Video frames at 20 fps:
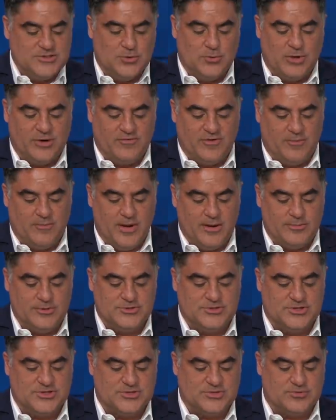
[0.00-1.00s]
one of our members
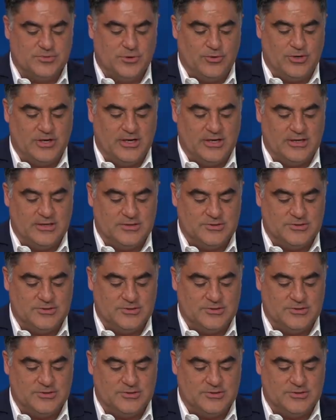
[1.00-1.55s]
just wrote in,